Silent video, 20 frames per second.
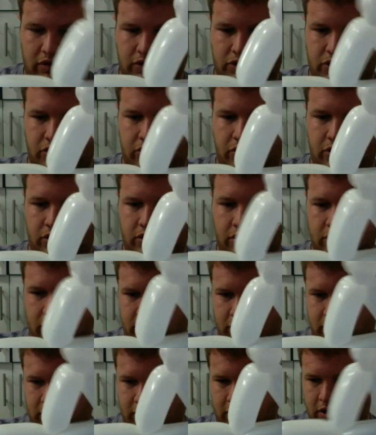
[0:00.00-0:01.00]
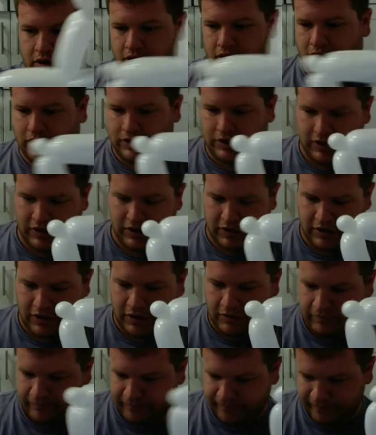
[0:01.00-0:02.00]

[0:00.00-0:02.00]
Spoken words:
doodle that'll stick in there.